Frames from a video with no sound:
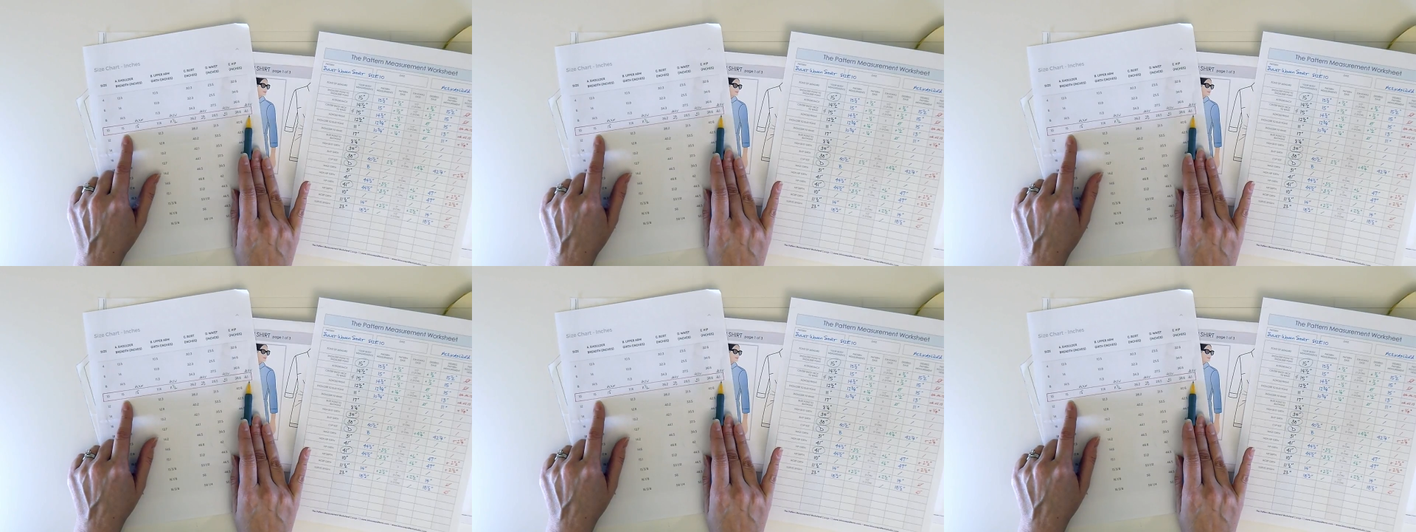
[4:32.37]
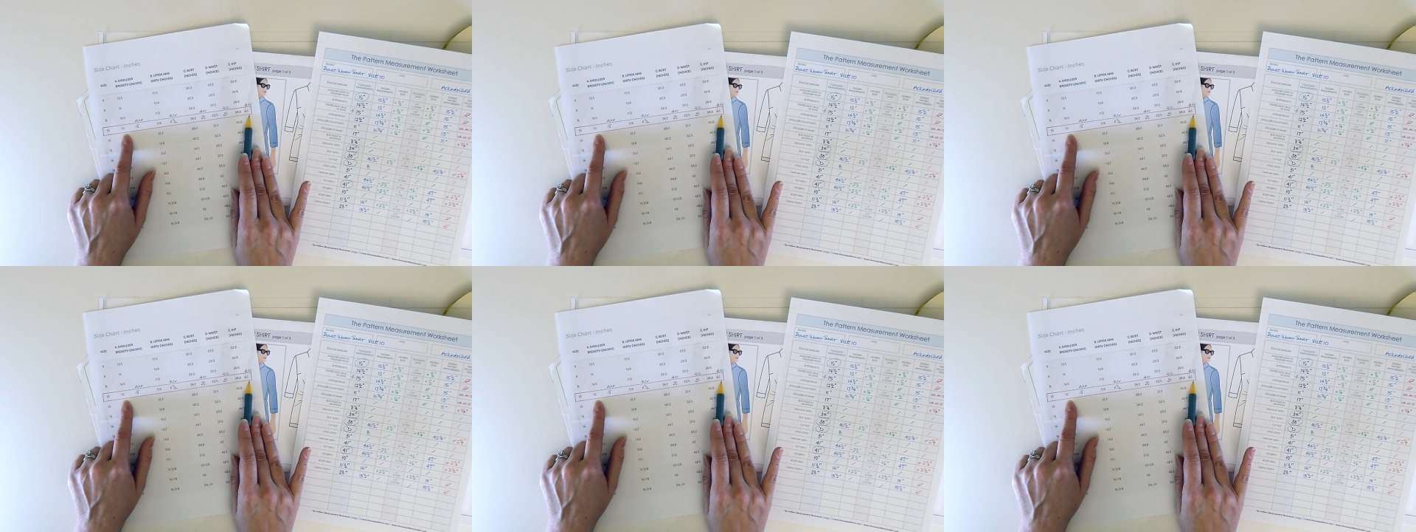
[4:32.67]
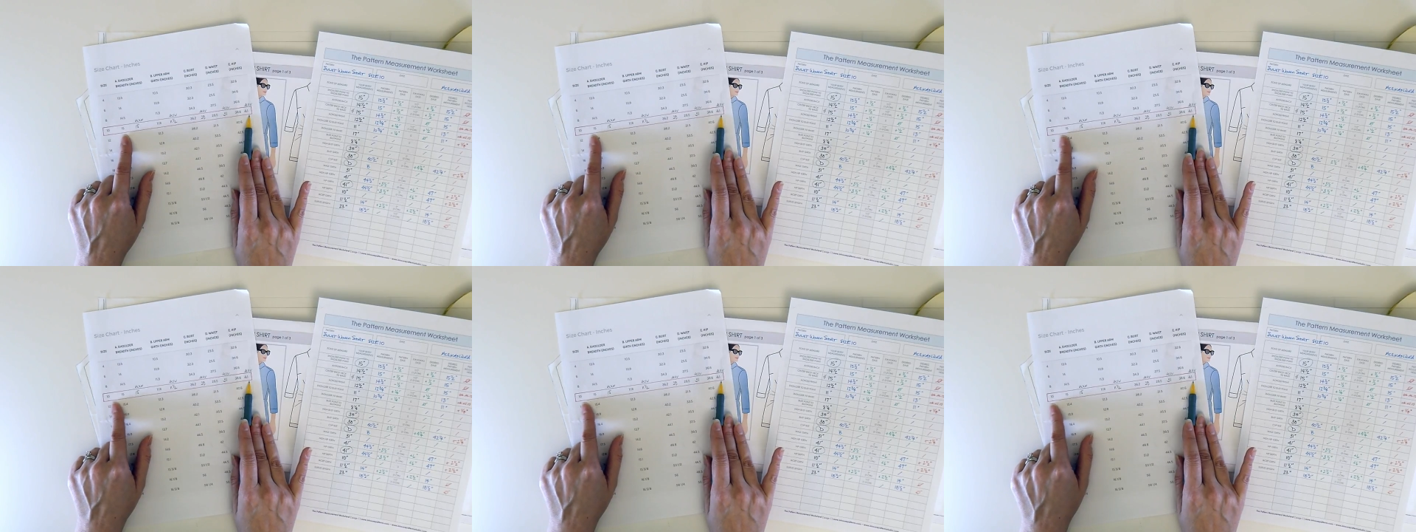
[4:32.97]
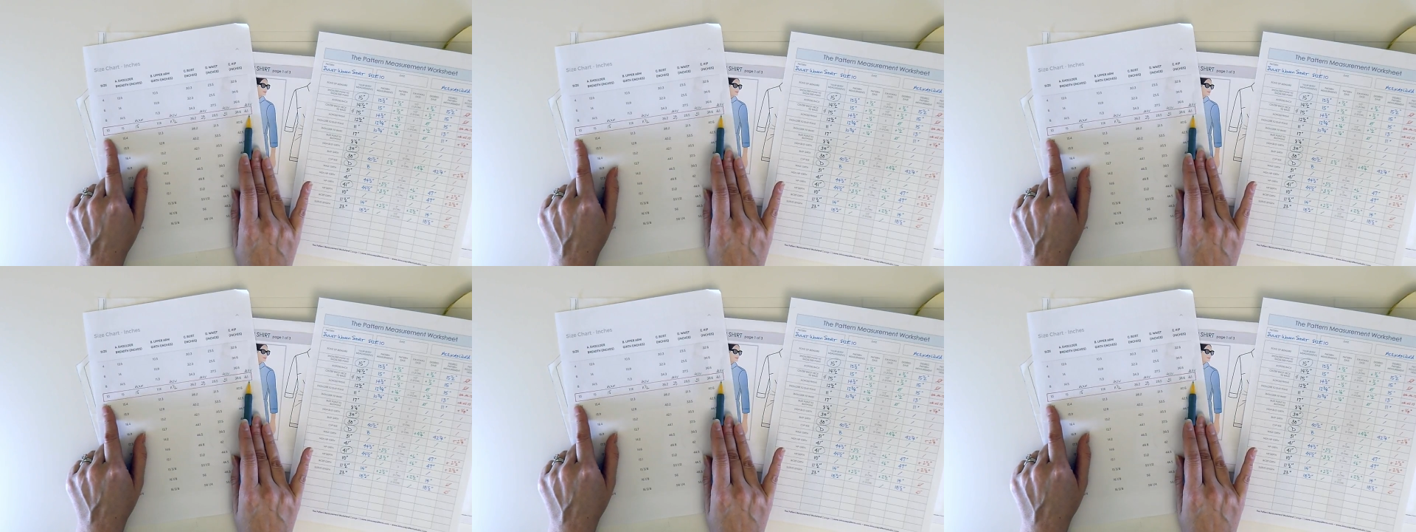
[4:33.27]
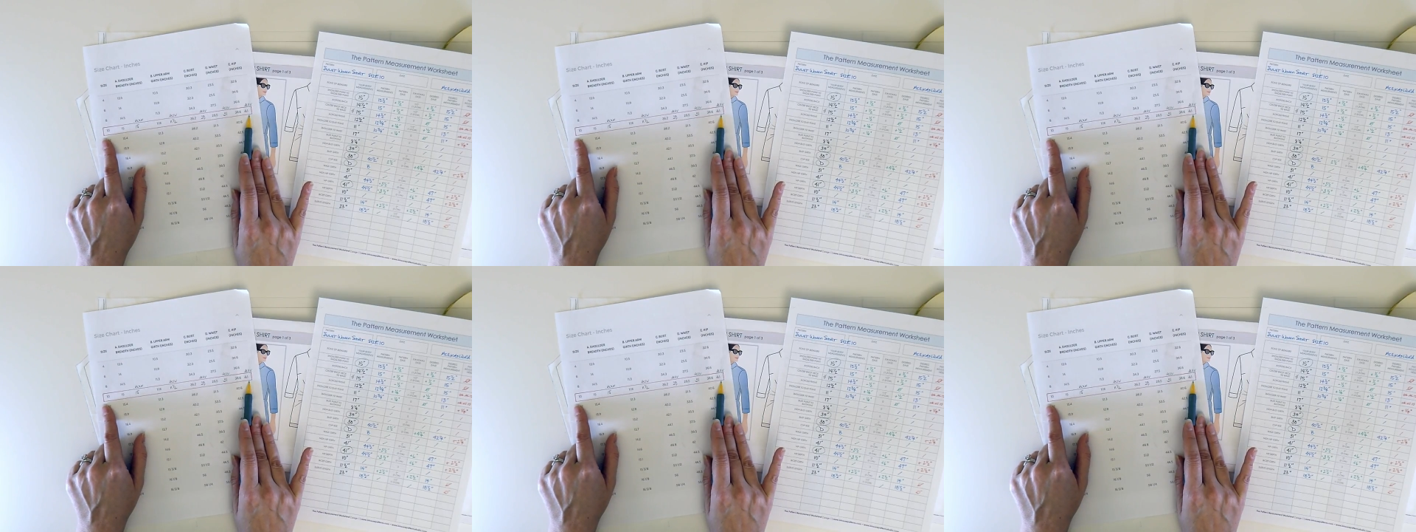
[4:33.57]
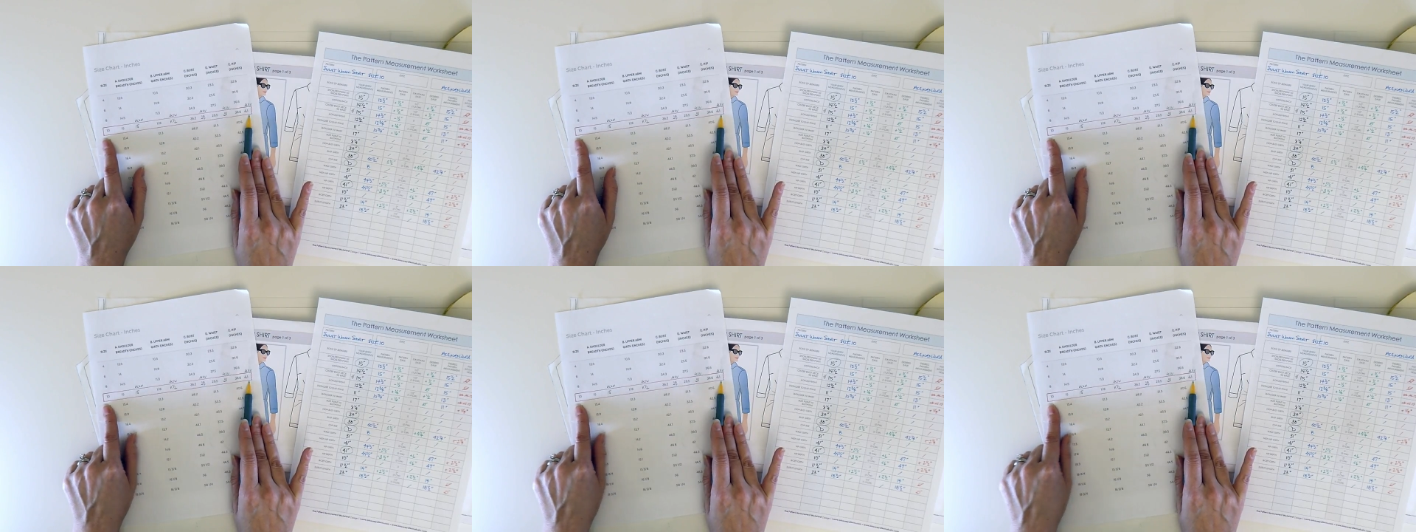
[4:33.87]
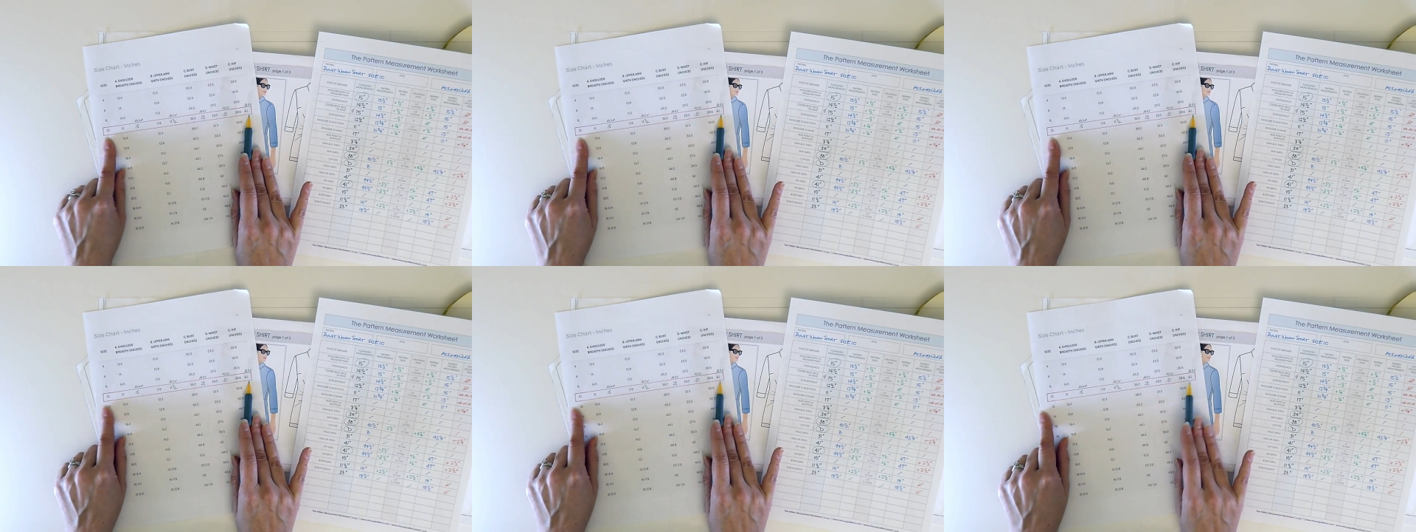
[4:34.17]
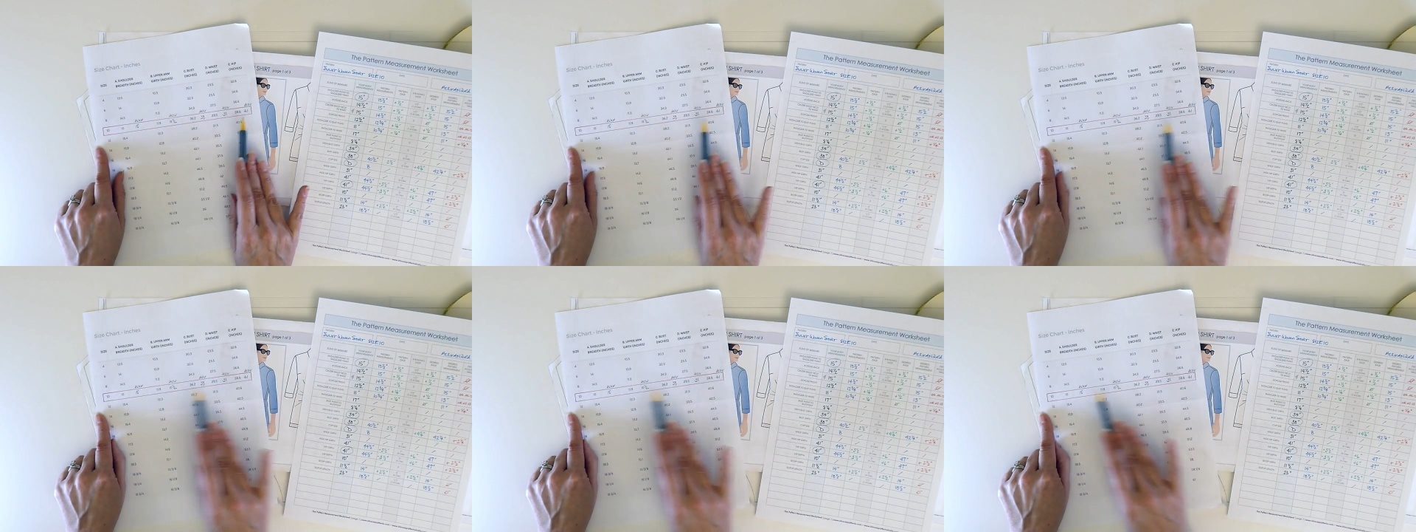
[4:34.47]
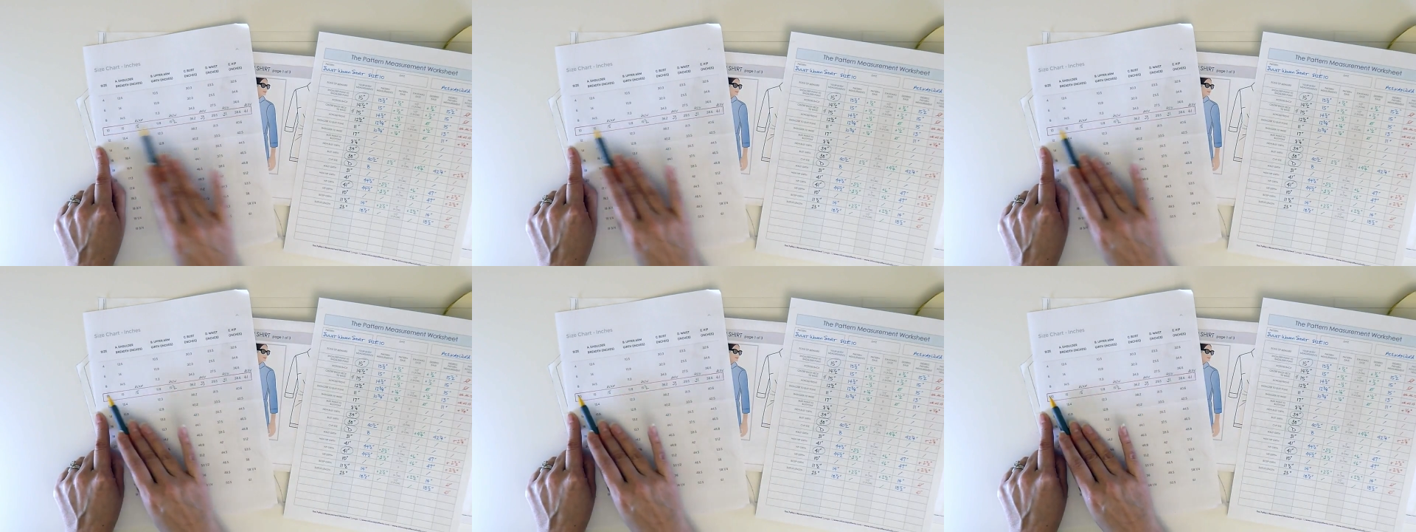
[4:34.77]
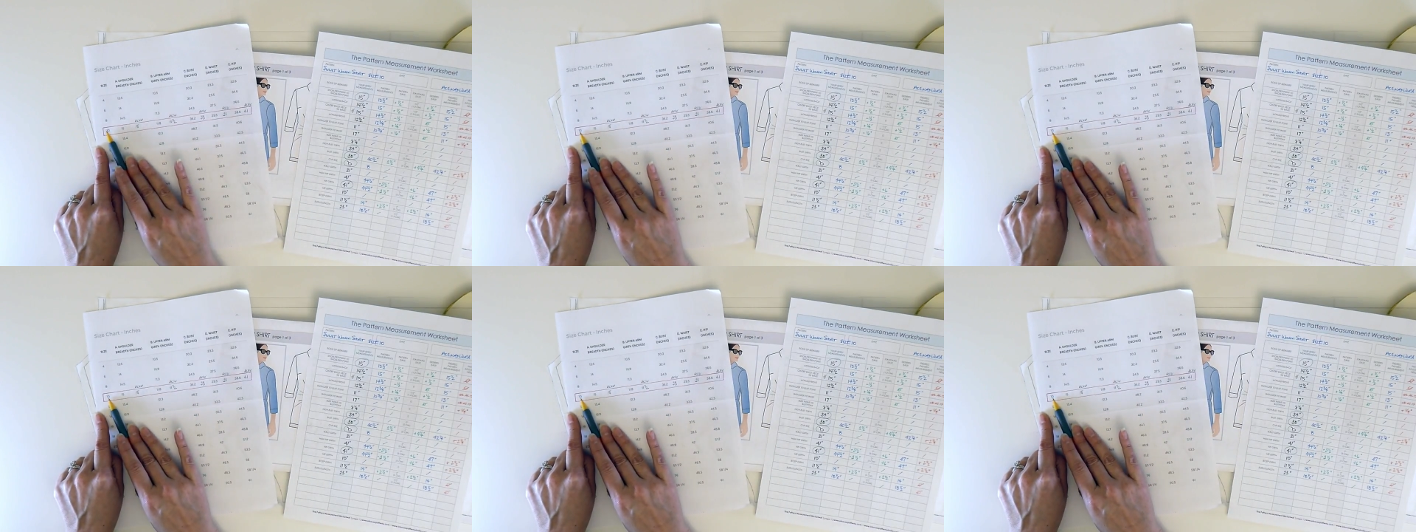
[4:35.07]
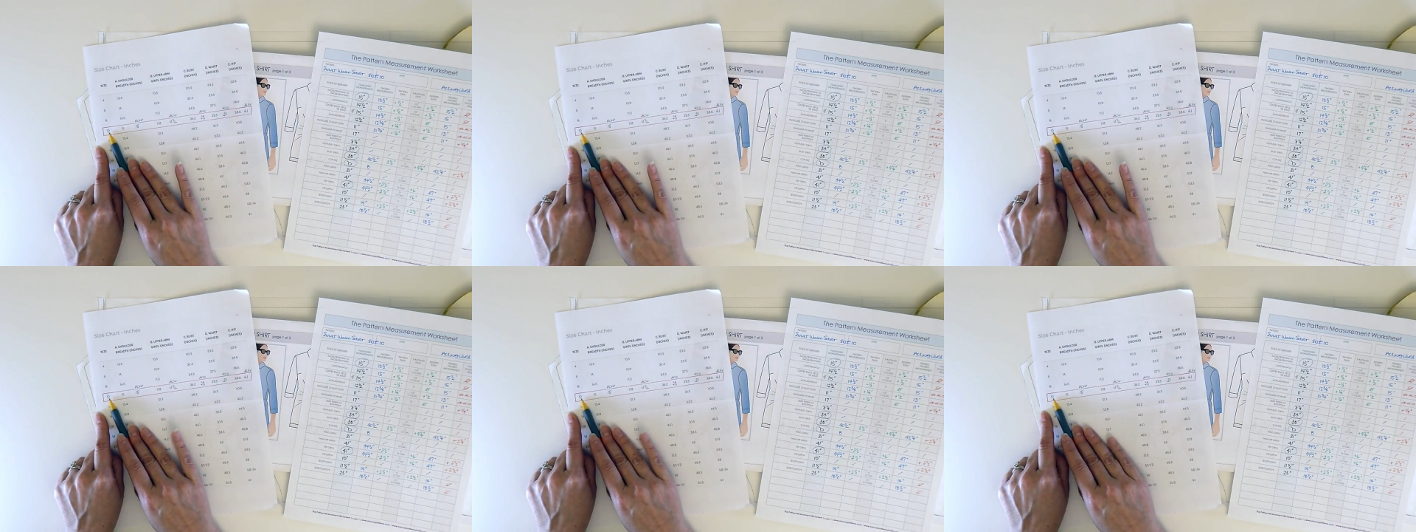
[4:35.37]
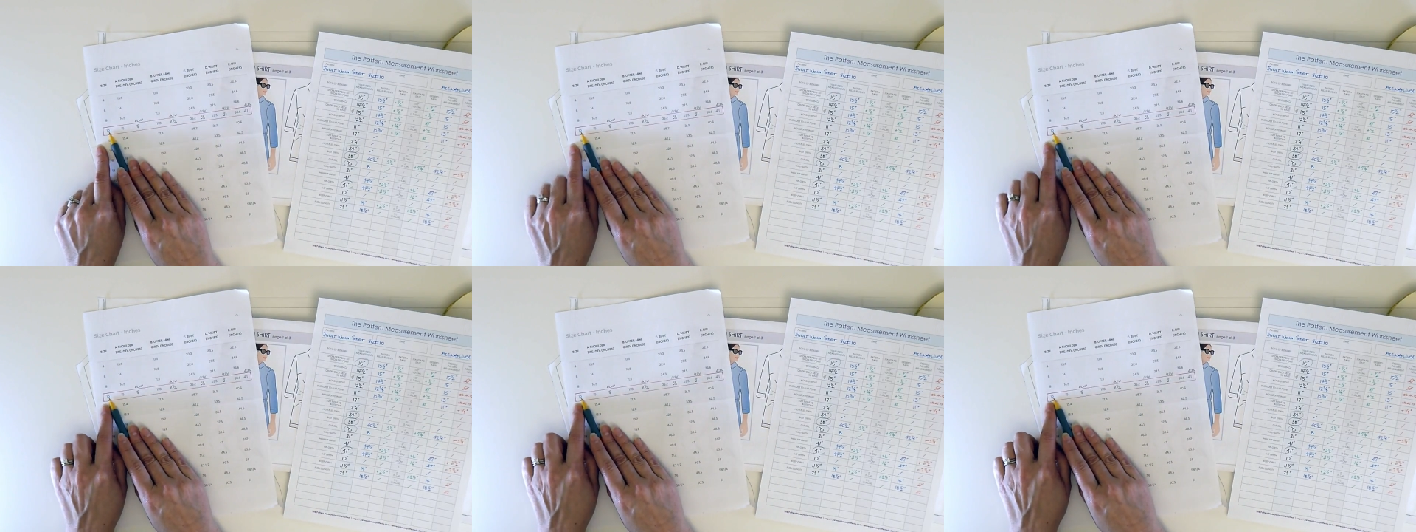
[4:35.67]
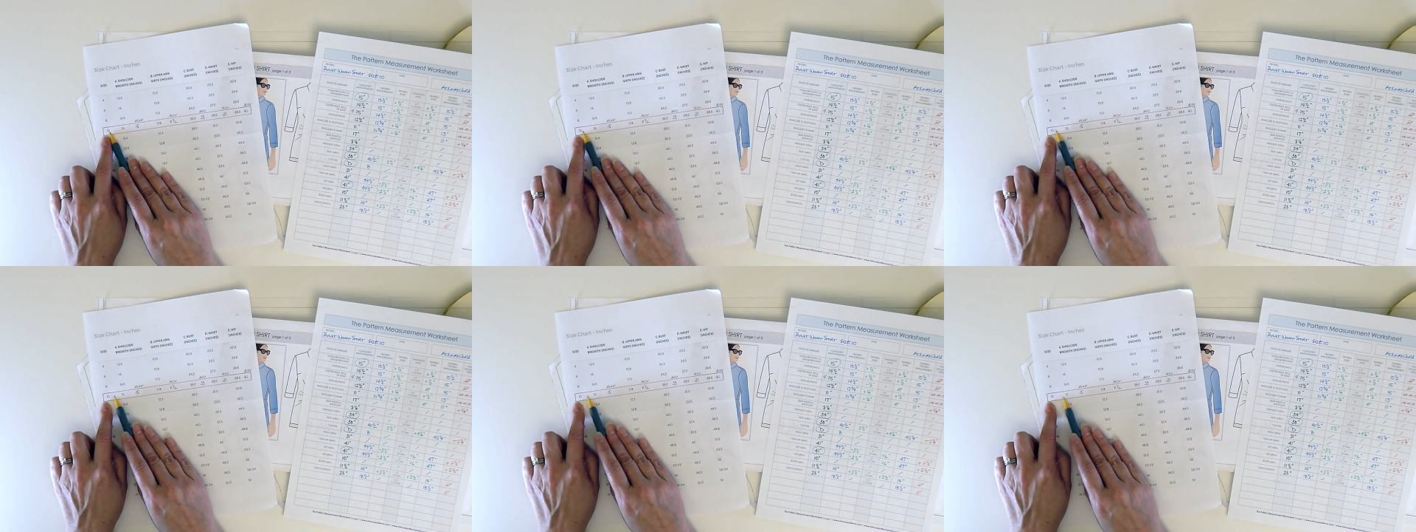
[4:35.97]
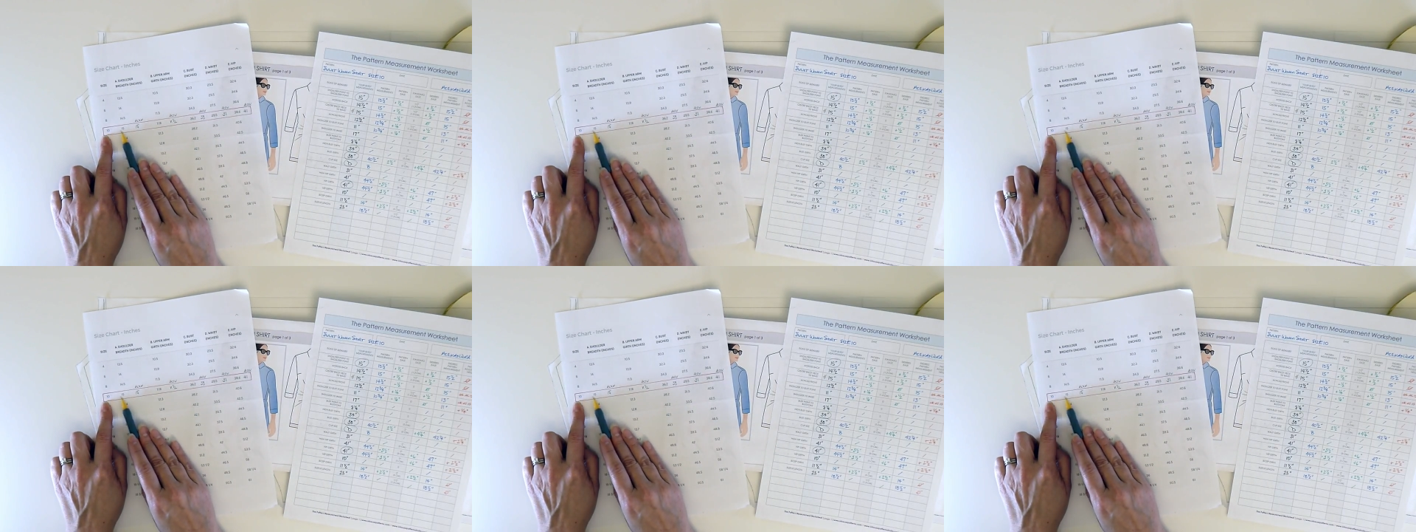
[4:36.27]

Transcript: No face is visible, so there are no lips to read.